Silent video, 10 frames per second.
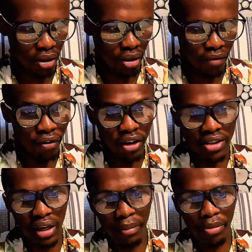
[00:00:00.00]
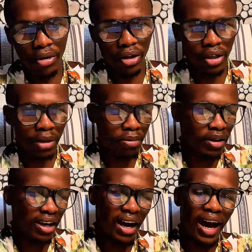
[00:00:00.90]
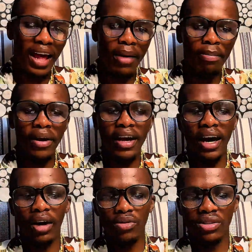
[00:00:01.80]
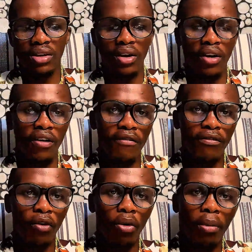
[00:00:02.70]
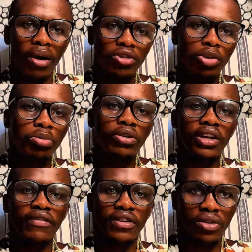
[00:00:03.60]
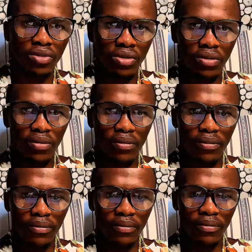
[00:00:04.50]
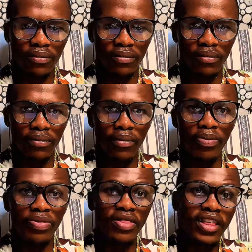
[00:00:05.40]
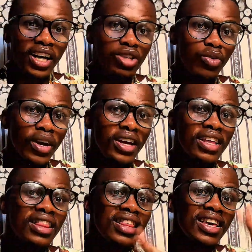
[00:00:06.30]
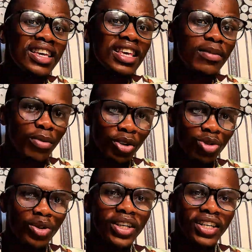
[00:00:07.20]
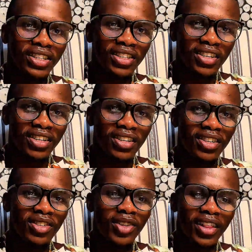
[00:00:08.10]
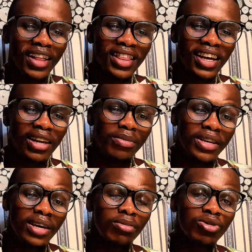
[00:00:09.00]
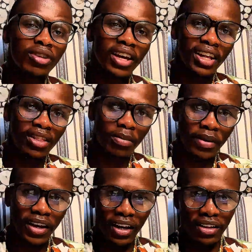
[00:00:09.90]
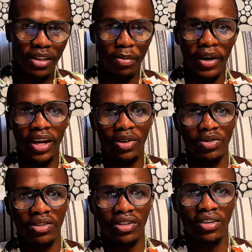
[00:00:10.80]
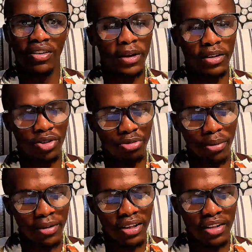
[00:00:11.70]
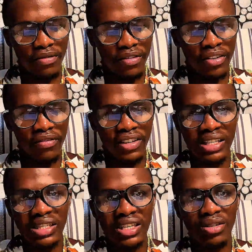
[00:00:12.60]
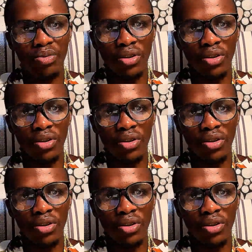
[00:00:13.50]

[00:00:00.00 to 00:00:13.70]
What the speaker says: For example, it can be a higher payouts for multiple referrals. That way, they keep on doing it so that they can be able to get the payouts. Because remember, they've invested